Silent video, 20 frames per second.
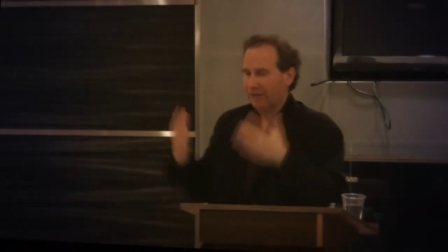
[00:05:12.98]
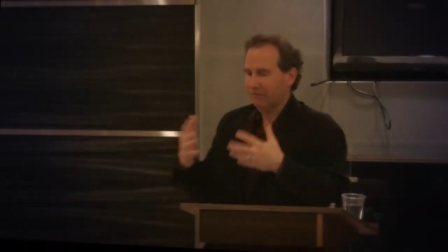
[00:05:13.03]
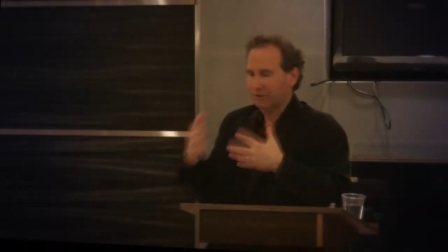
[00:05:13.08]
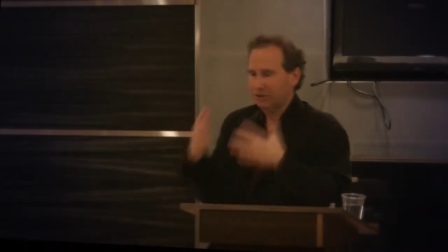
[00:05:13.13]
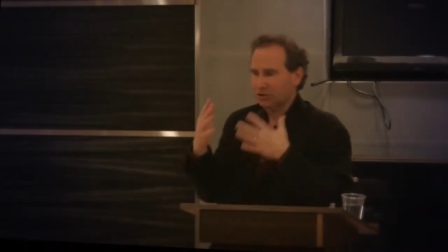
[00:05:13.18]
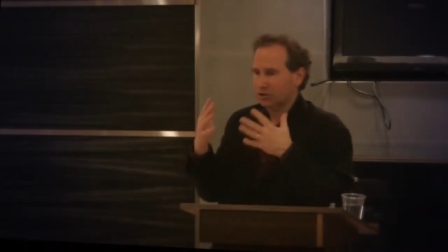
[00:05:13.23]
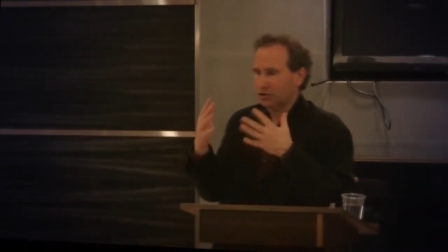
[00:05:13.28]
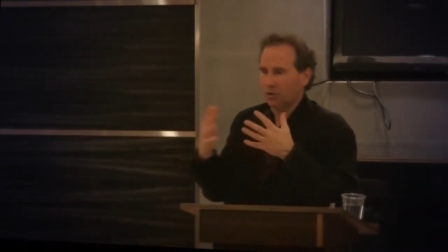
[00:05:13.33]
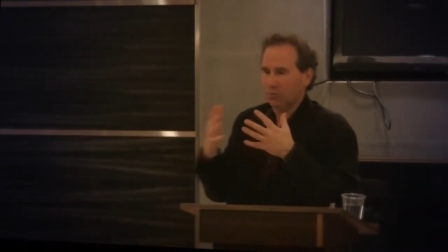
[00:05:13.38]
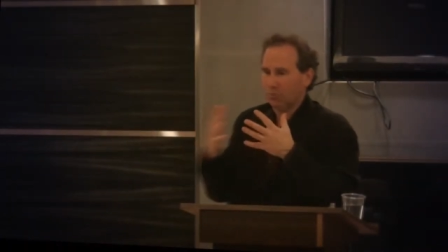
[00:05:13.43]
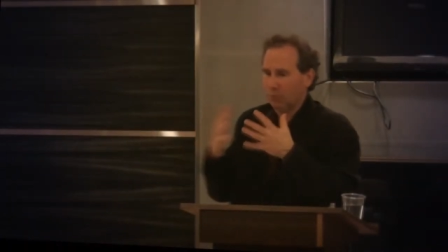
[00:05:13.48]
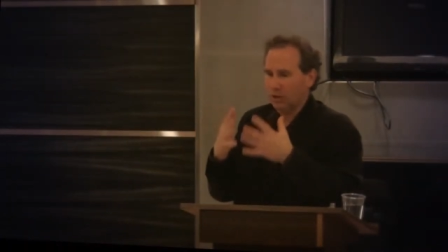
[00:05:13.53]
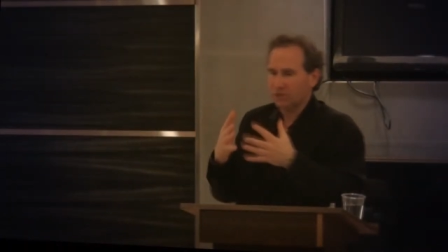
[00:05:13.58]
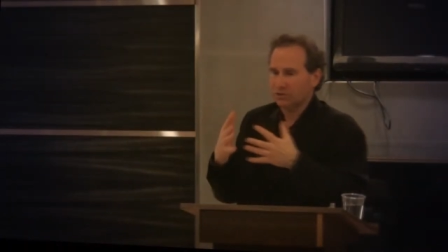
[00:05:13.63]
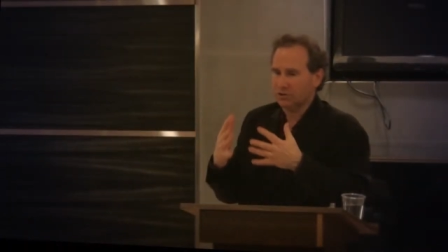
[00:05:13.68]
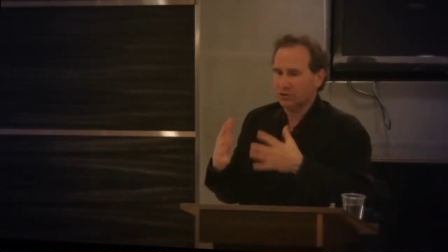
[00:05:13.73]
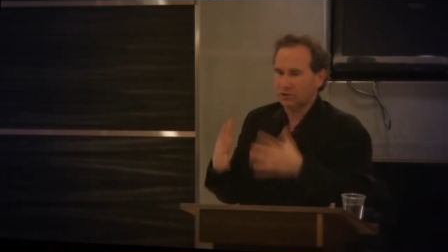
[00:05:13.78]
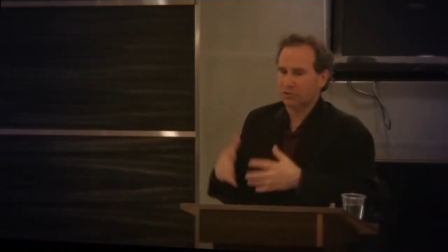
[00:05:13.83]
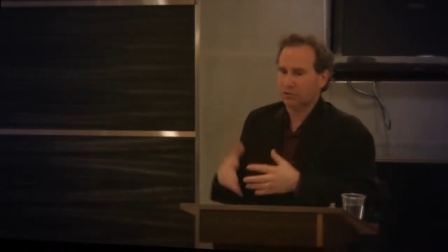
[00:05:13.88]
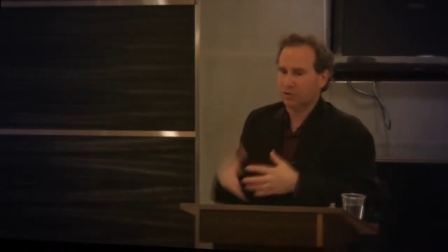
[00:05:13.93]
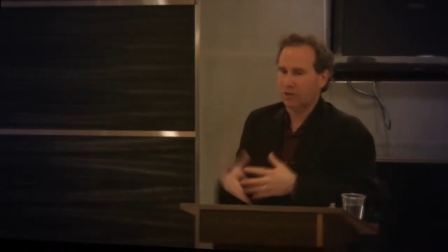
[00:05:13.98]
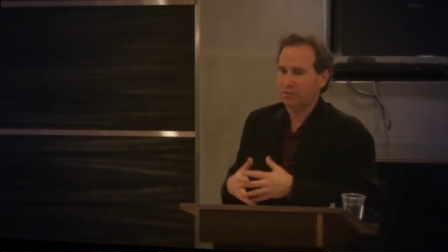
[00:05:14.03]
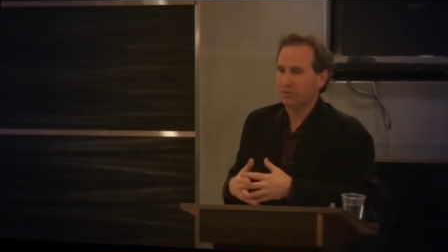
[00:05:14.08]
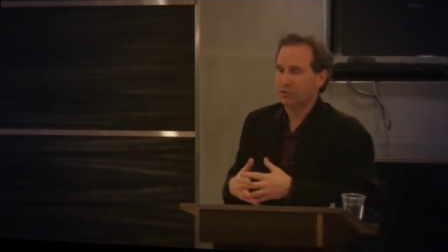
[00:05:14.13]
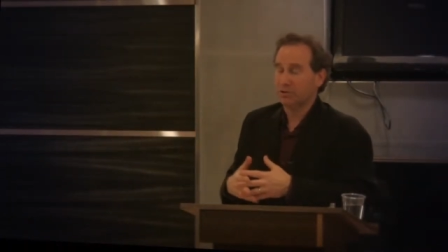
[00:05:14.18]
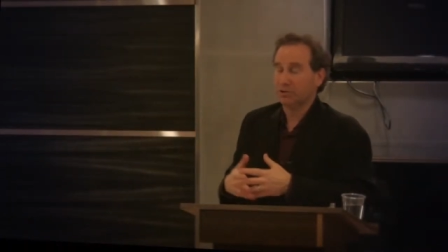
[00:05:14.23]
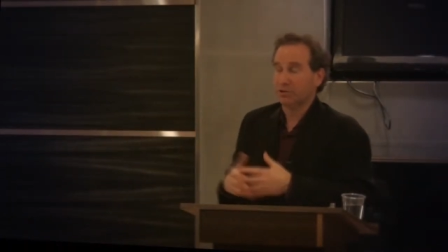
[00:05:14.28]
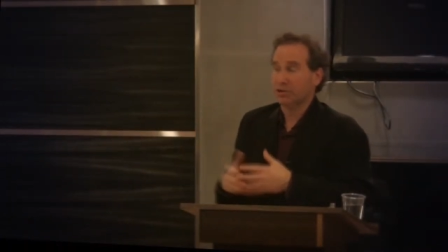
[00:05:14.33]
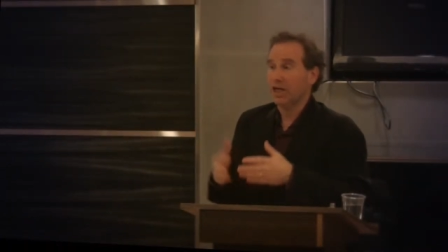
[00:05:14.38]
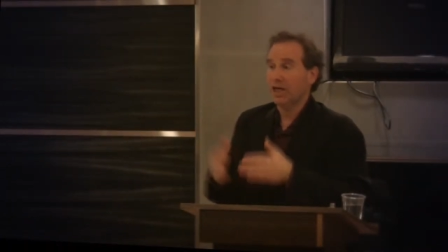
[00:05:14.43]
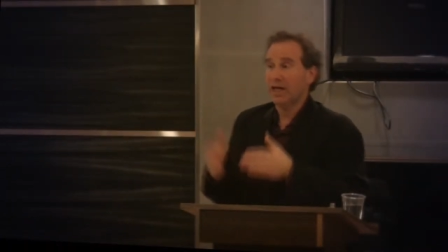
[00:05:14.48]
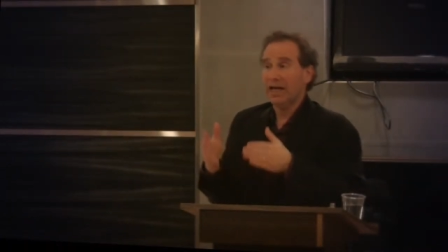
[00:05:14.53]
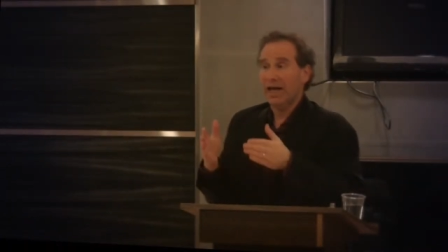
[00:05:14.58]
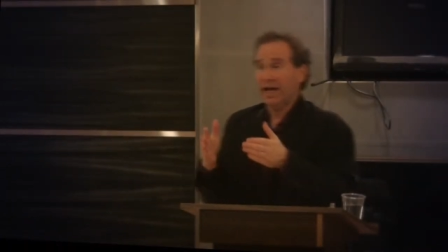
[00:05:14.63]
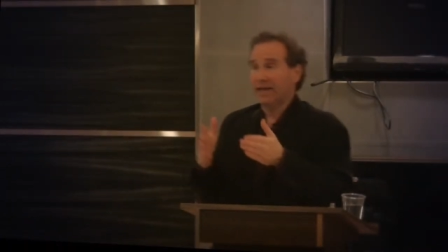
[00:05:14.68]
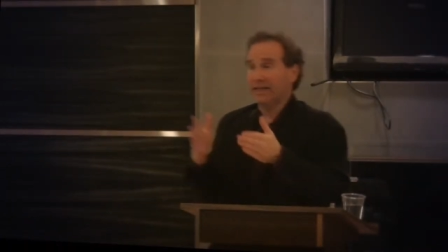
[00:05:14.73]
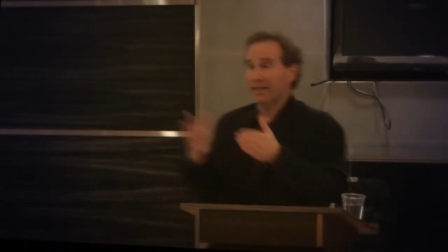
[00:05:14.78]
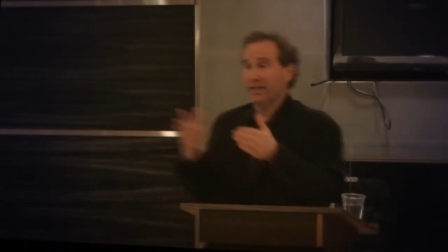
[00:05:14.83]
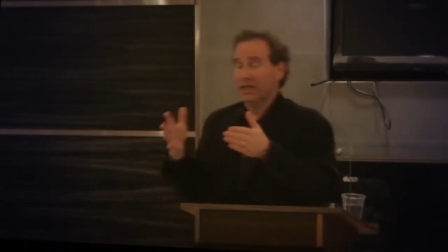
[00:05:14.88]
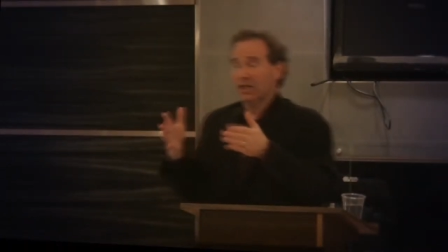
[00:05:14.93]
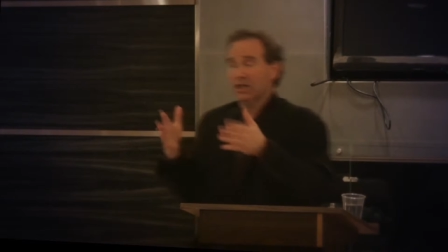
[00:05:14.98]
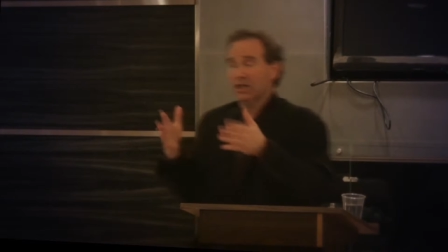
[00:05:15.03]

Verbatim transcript: of the show was this dramaturge. And